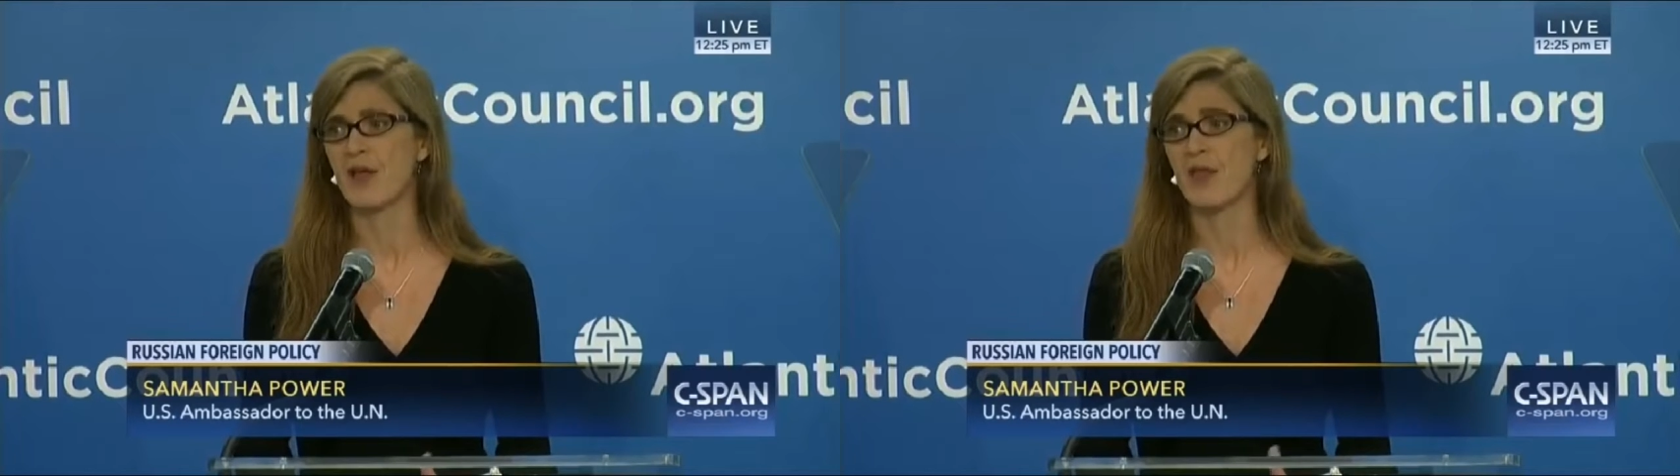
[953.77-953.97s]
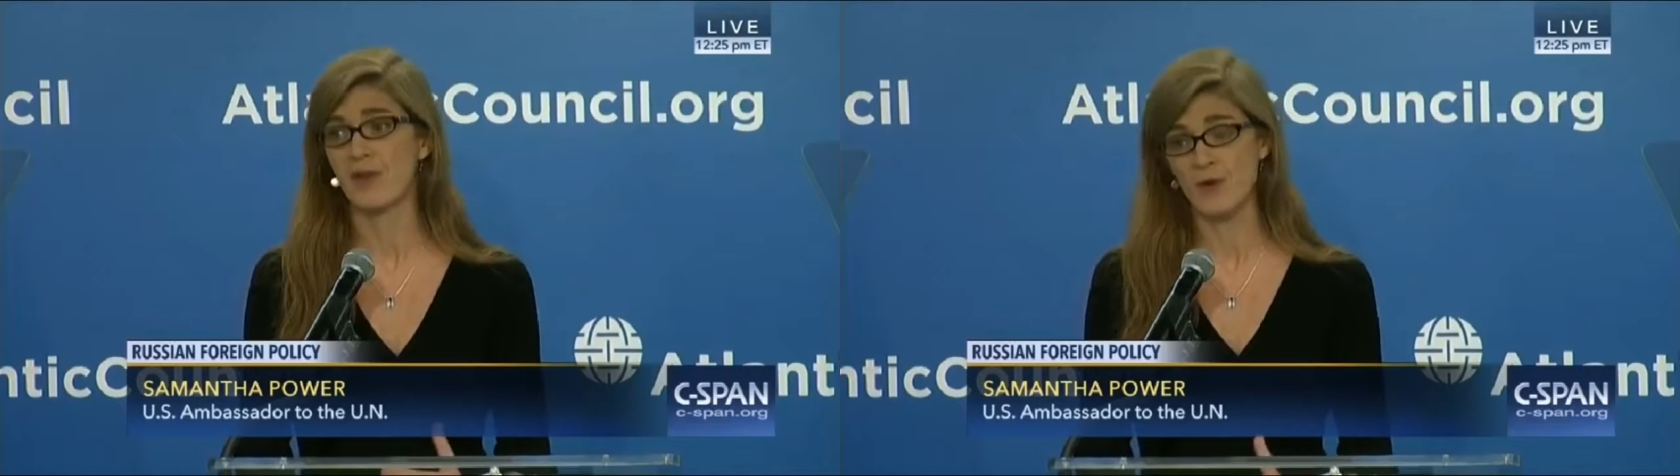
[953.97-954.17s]

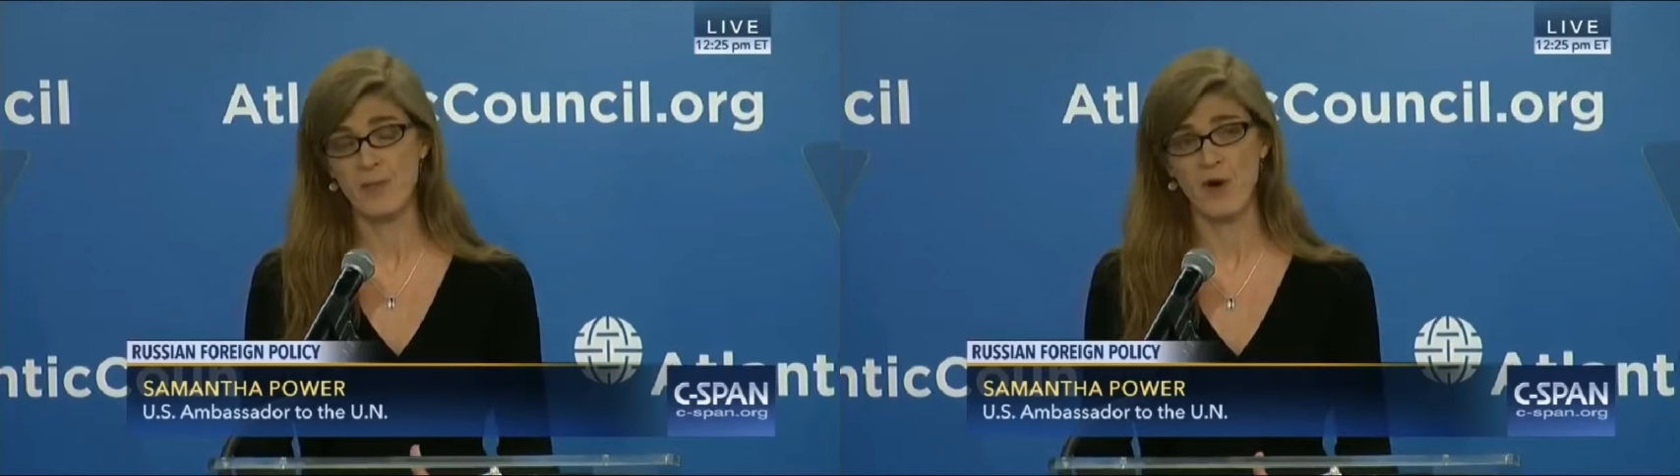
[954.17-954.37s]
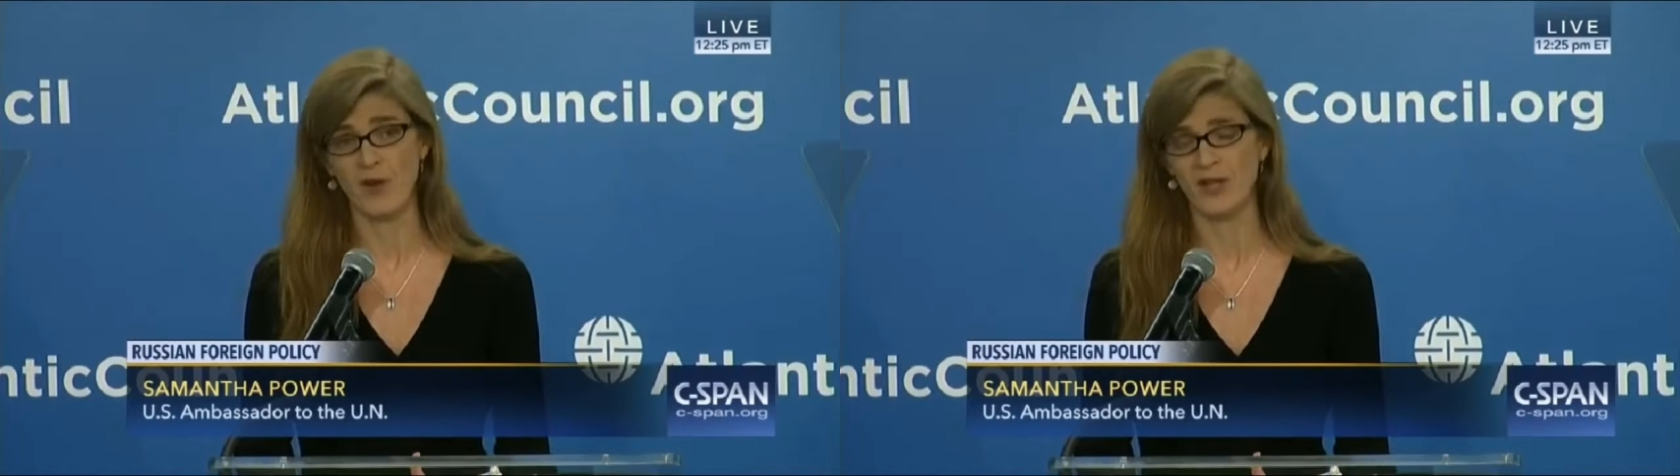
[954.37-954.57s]

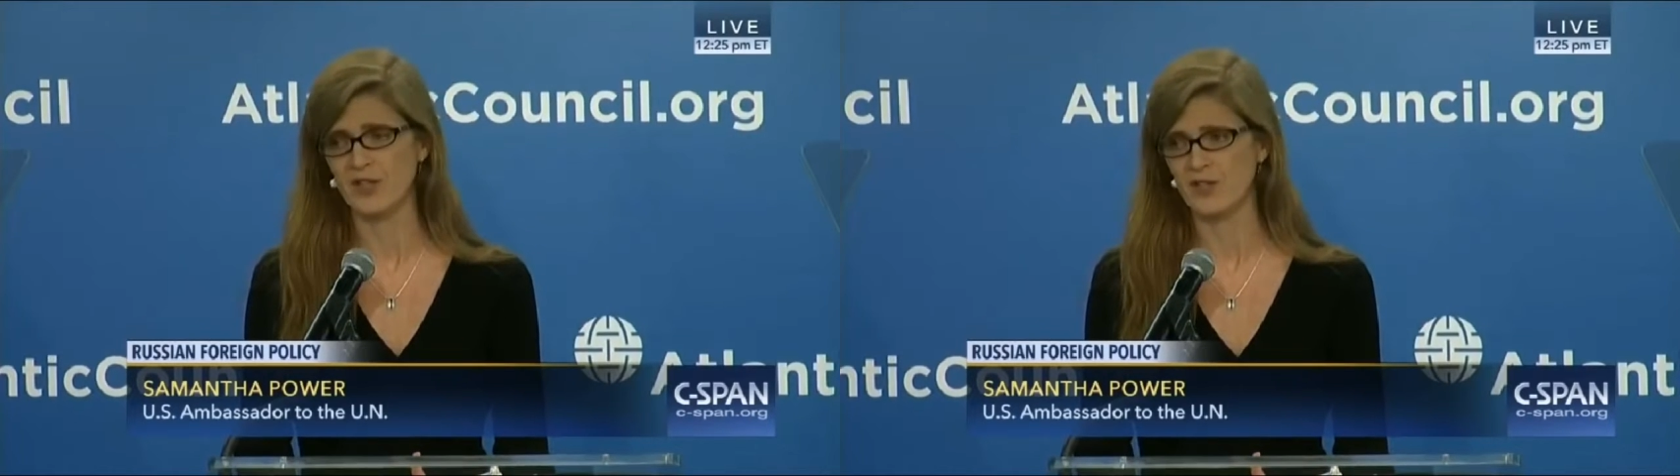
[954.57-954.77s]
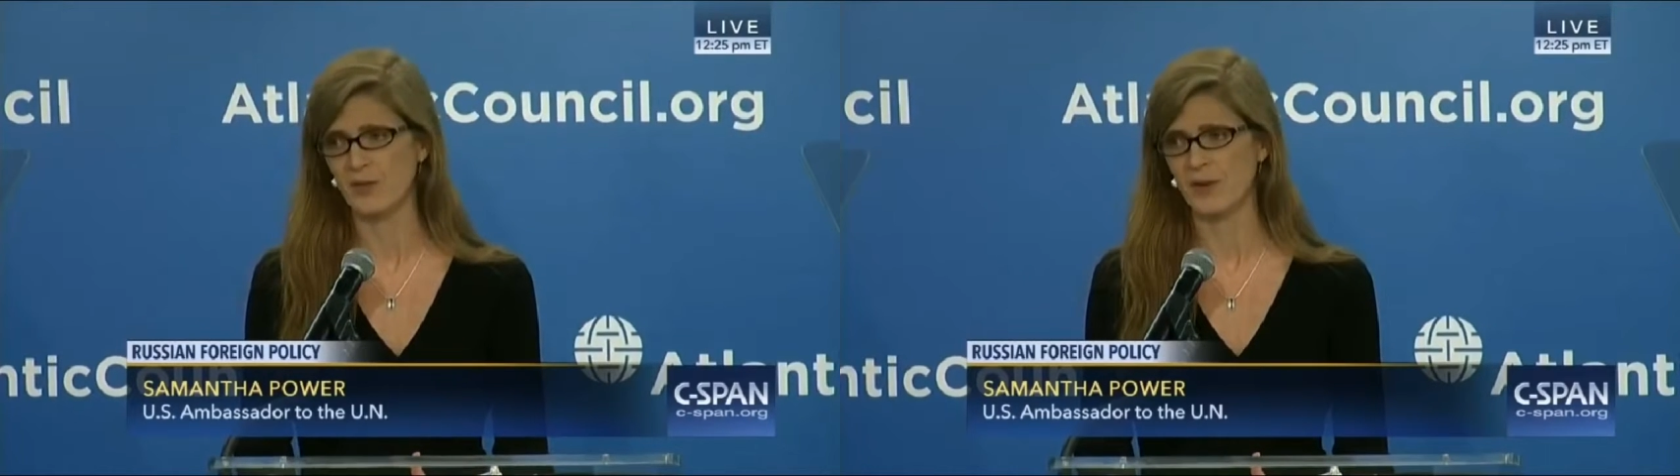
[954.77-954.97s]
third-party
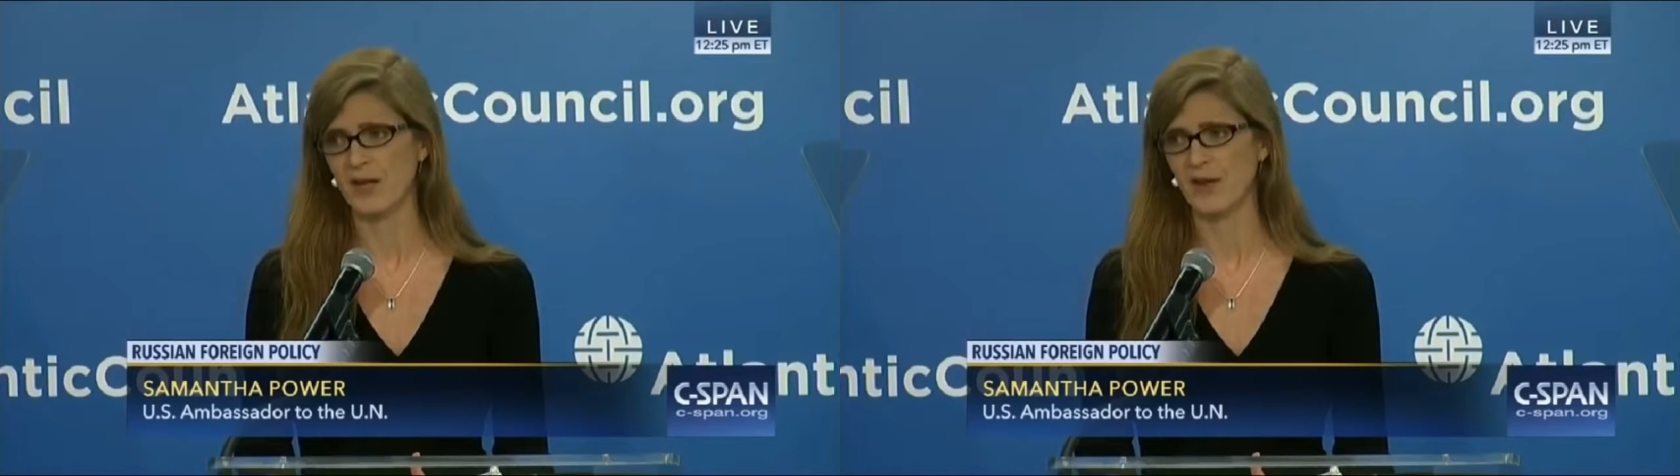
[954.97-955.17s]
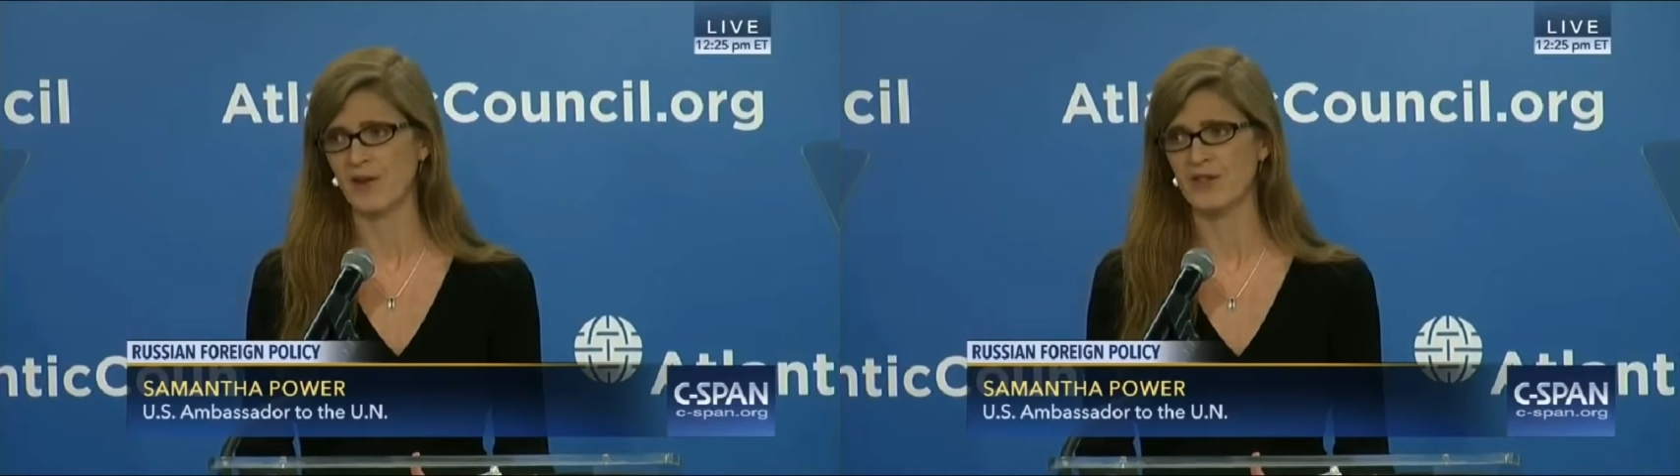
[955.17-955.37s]

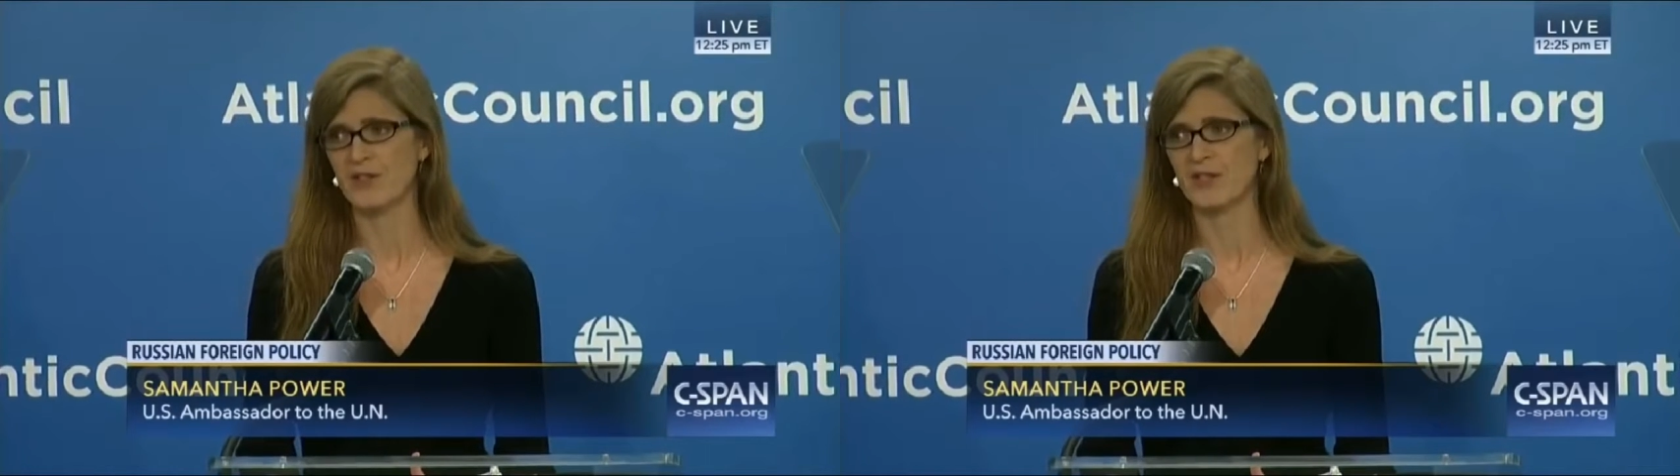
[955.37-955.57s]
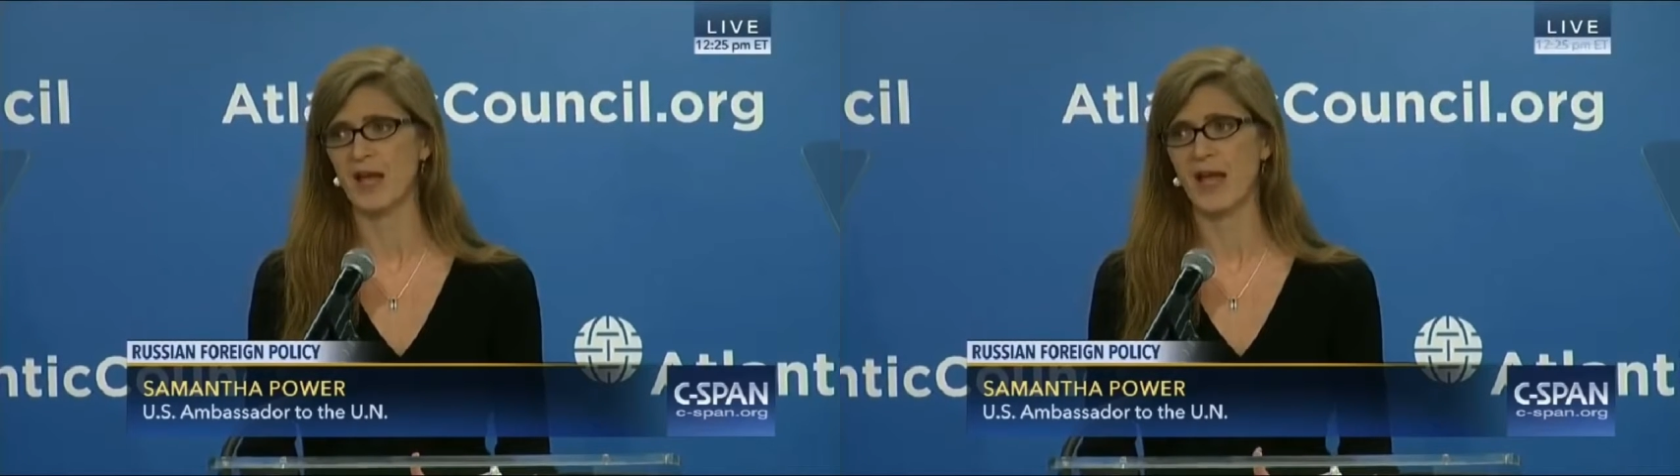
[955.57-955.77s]
intermediaries,